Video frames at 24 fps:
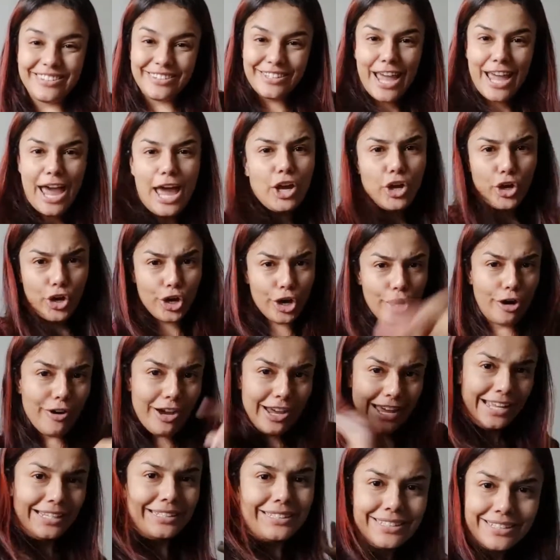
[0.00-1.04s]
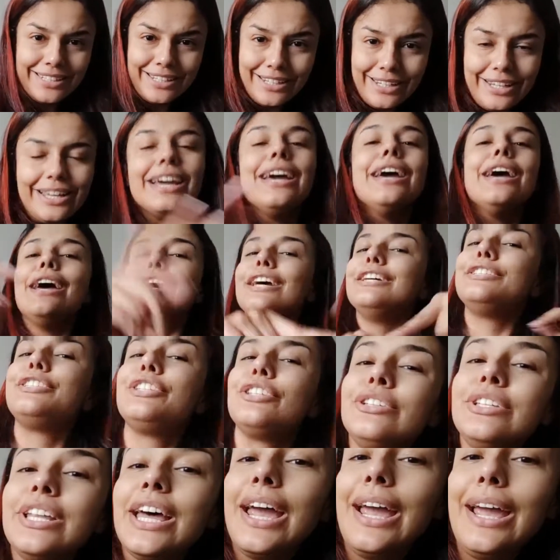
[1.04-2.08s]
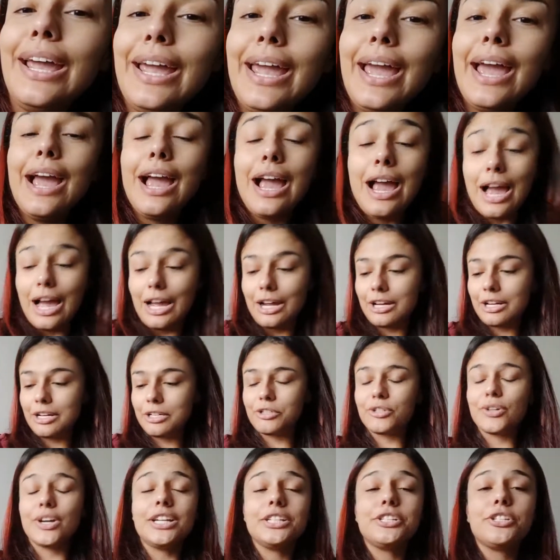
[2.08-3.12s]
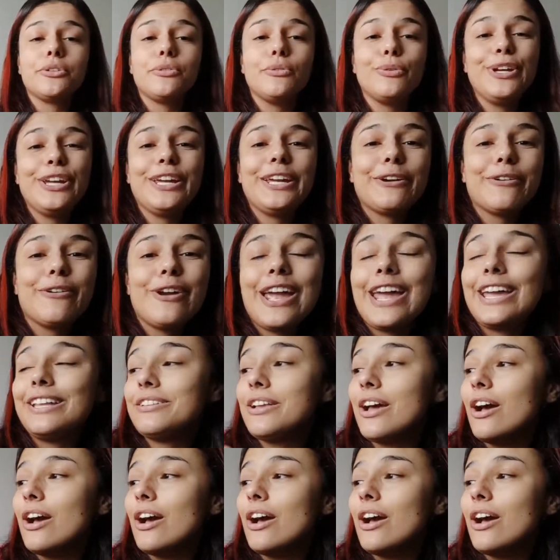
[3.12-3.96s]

that girl Andy, and today I'm gonna try to recreate